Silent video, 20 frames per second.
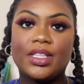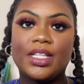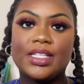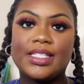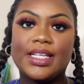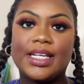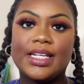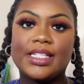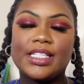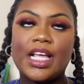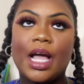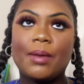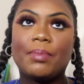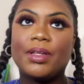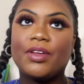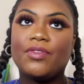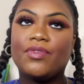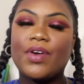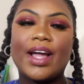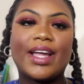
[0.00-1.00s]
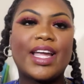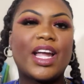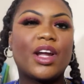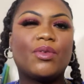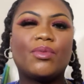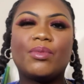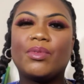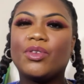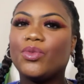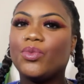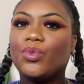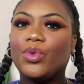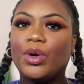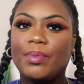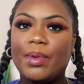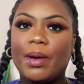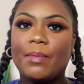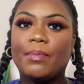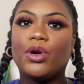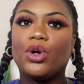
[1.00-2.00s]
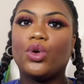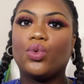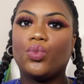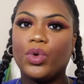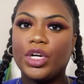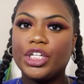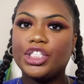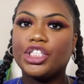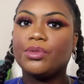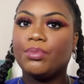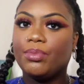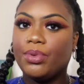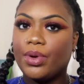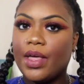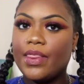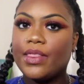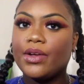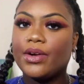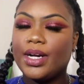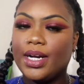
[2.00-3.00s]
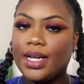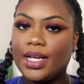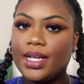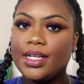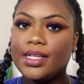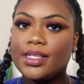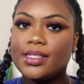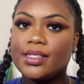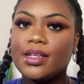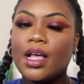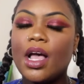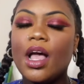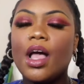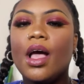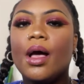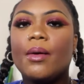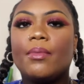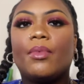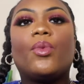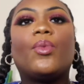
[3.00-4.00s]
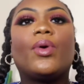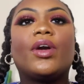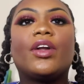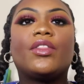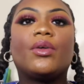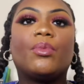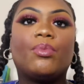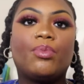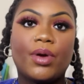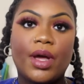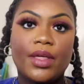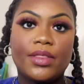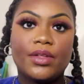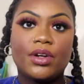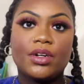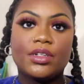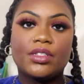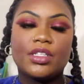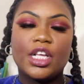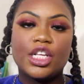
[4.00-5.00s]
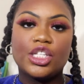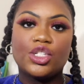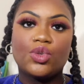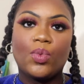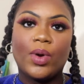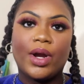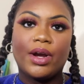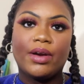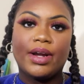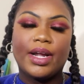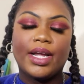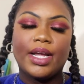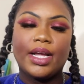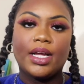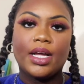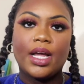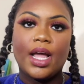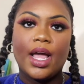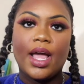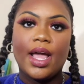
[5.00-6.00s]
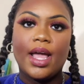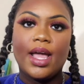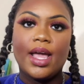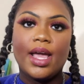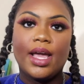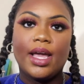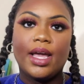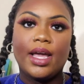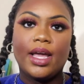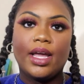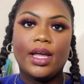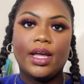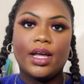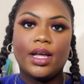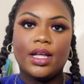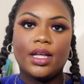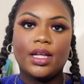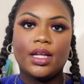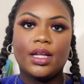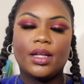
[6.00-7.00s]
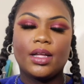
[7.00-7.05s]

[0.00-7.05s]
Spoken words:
of the scenes, I believe, I can't remember which brother it is, but one of the brothers is wearing a